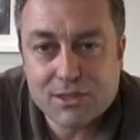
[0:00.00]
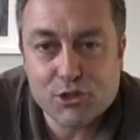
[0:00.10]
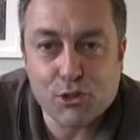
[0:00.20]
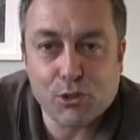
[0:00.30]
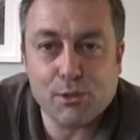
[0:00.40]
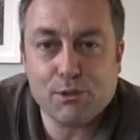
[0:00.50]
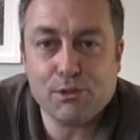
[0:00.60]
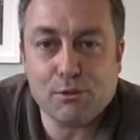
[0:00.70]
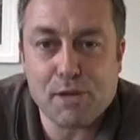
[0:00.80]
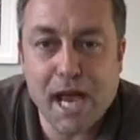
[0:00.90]
till
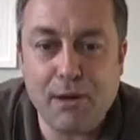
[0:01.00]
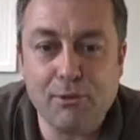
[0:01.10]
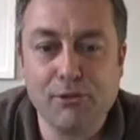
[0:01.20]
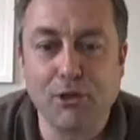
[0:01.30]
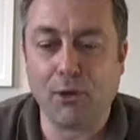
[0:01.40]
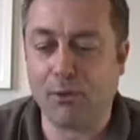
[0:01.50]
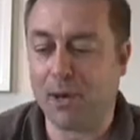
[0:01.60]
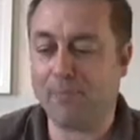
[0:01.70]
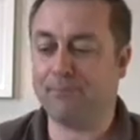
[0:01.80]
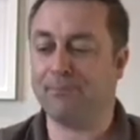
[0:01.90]
now.
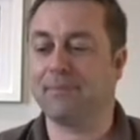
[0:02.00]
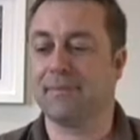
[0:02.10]
So